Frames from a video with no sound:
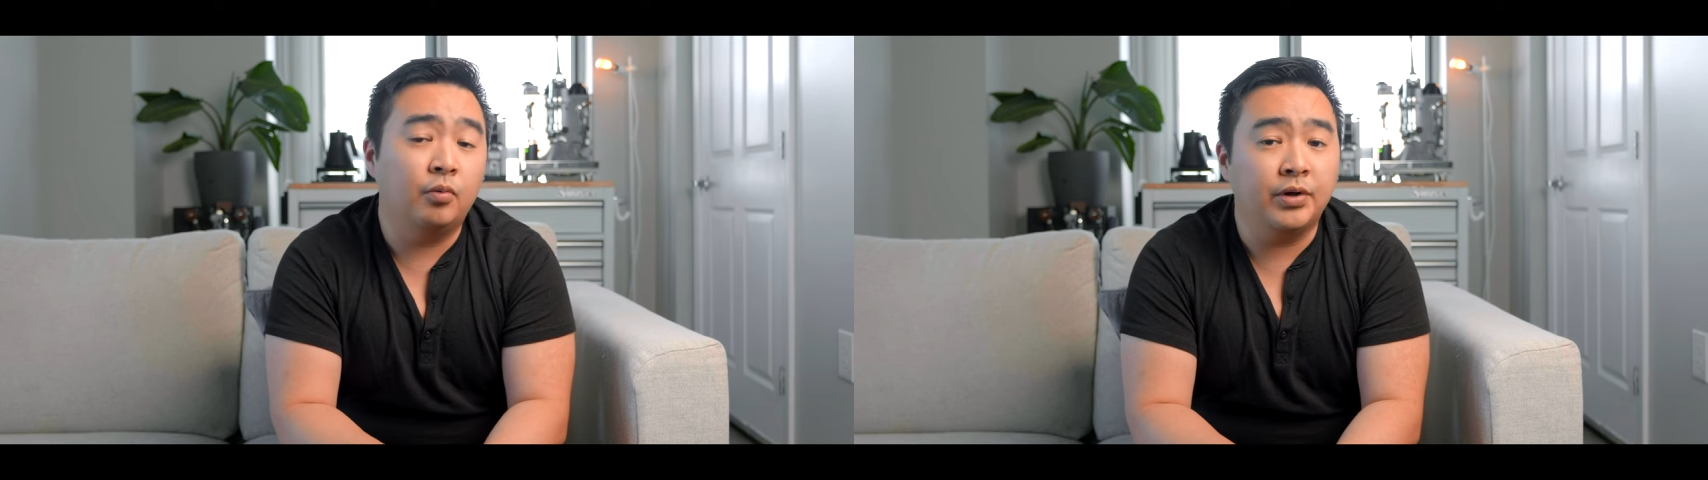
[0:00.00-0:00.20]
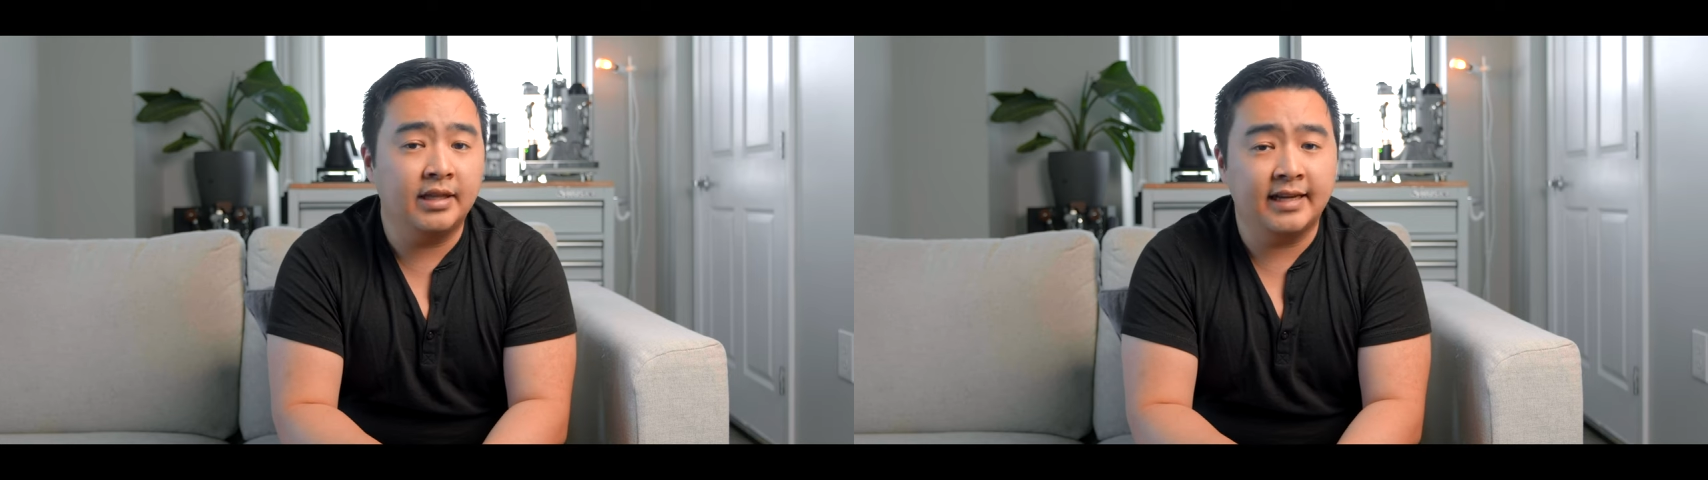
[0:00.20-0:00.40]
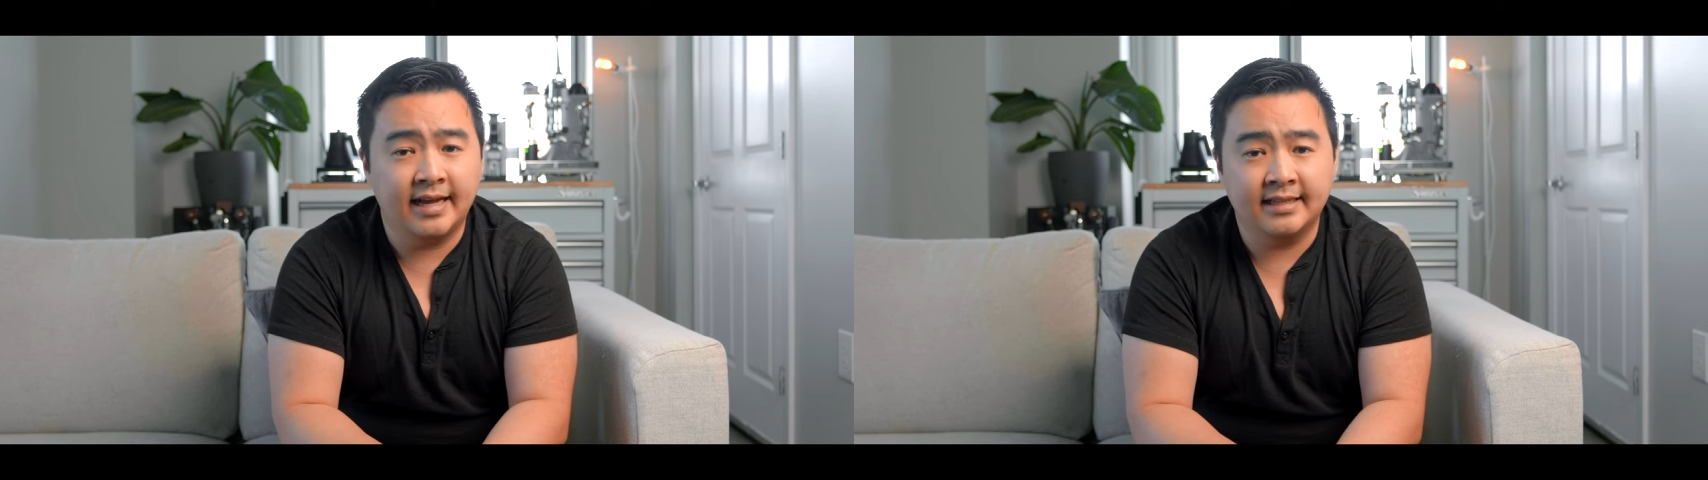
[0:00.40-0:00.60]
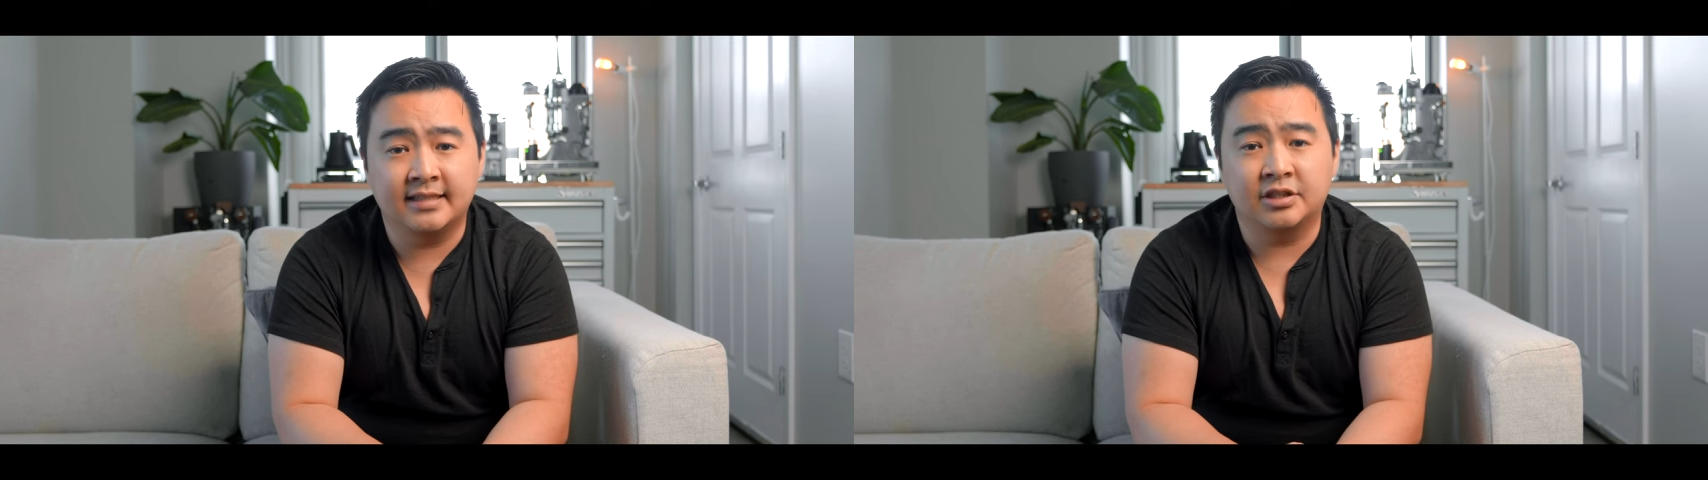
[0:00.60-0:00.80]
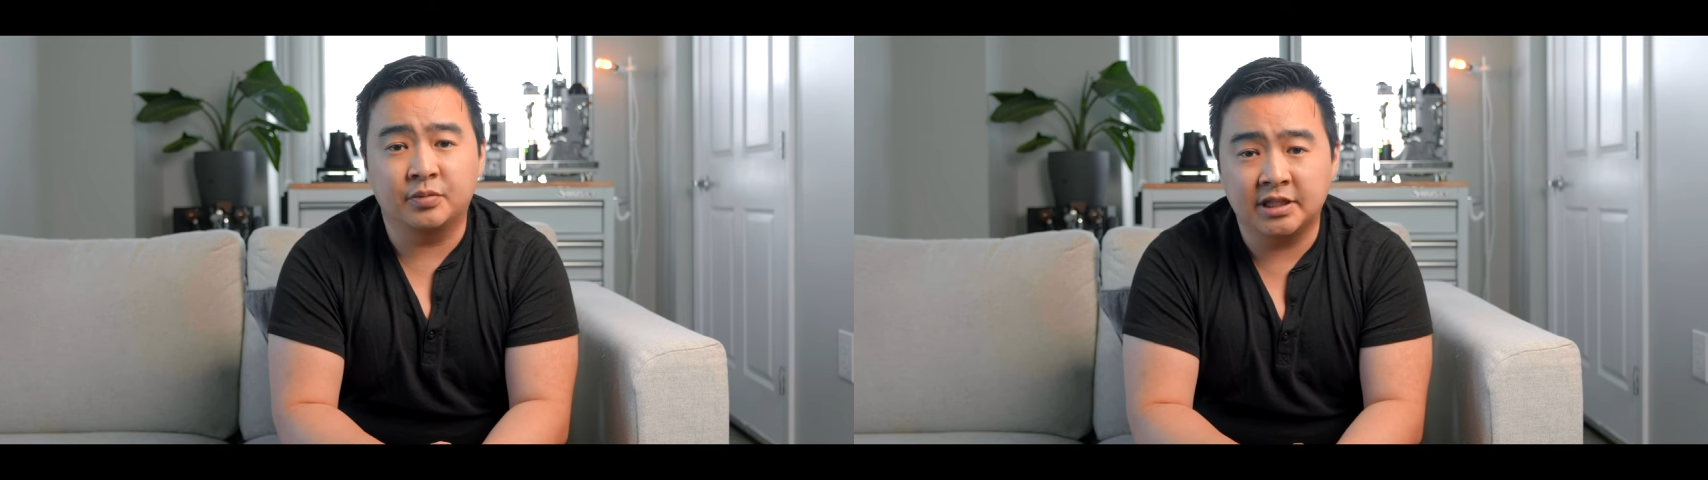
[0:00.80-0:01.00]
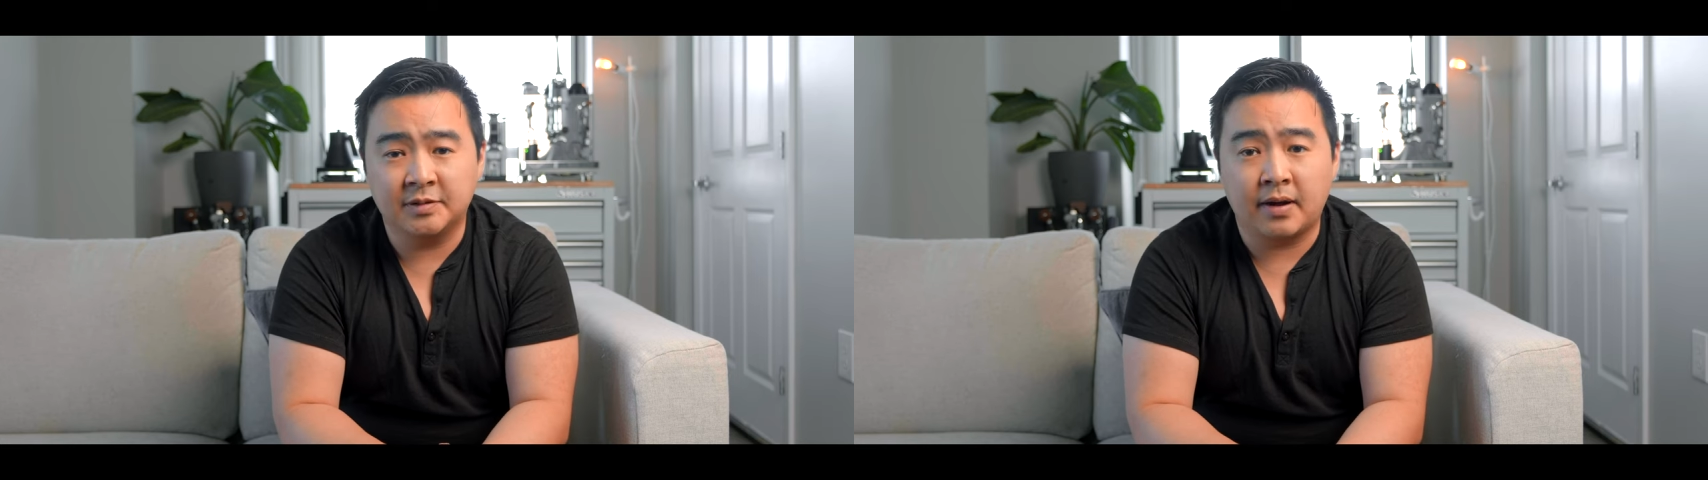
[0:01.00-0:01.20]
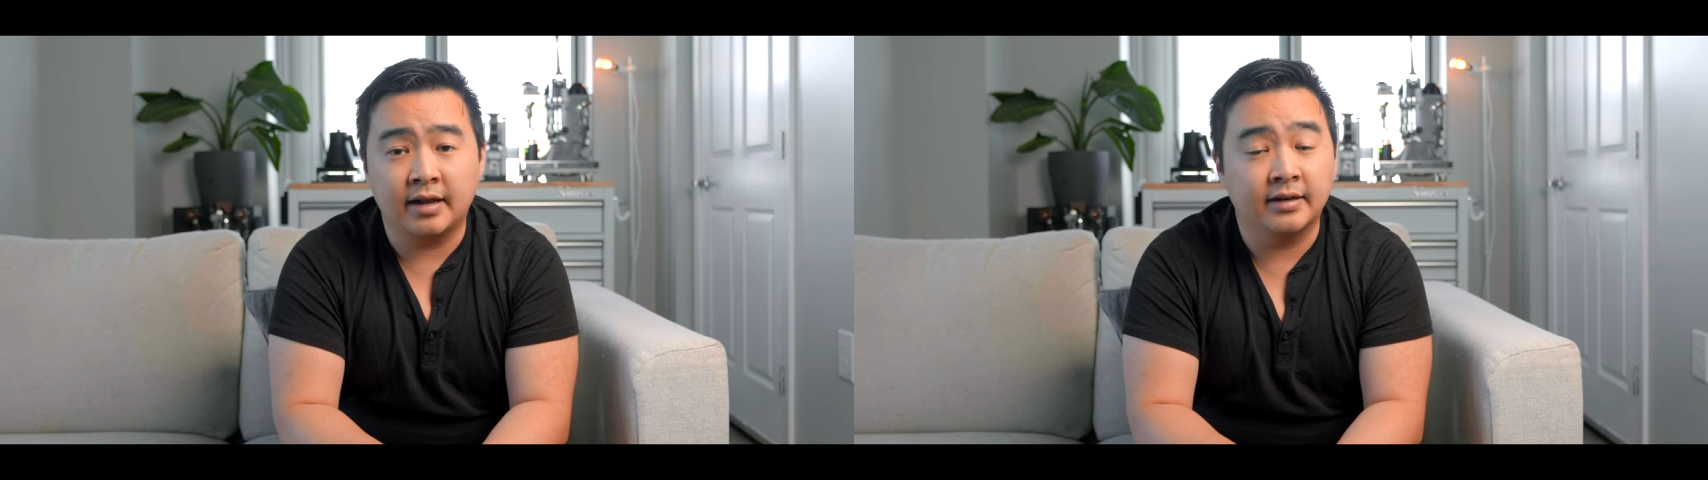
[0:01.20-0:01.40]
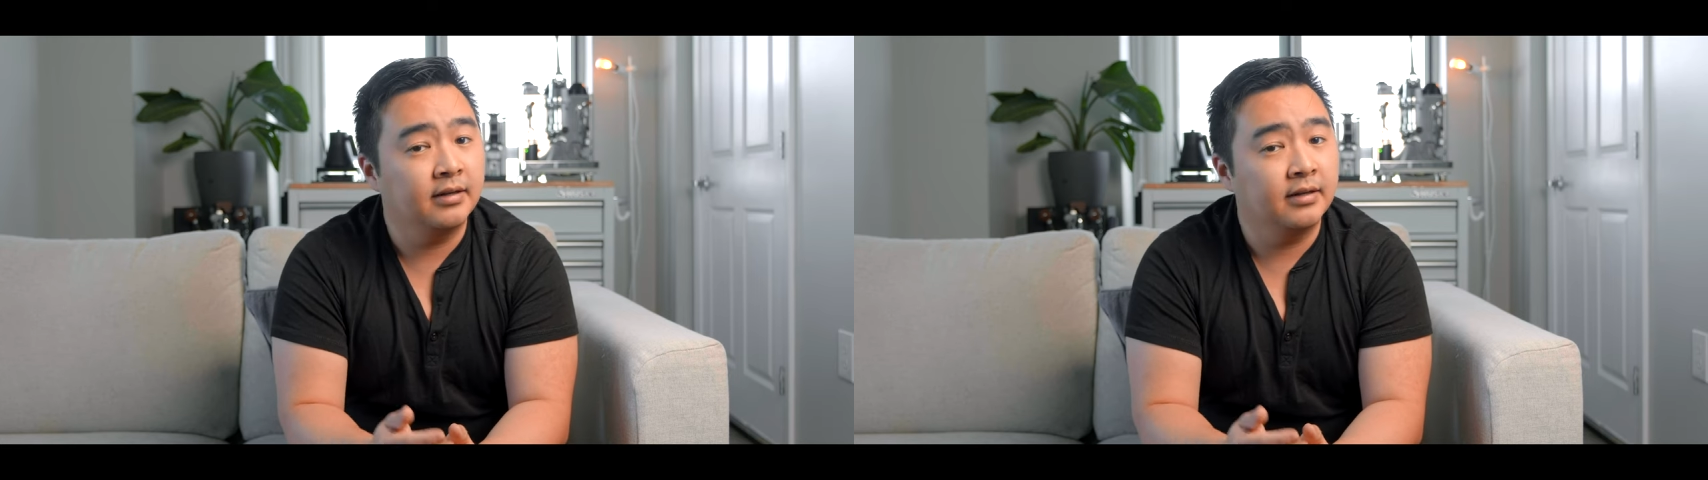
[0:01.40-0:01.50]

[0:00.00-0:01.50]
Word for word: really hits the sweet spot,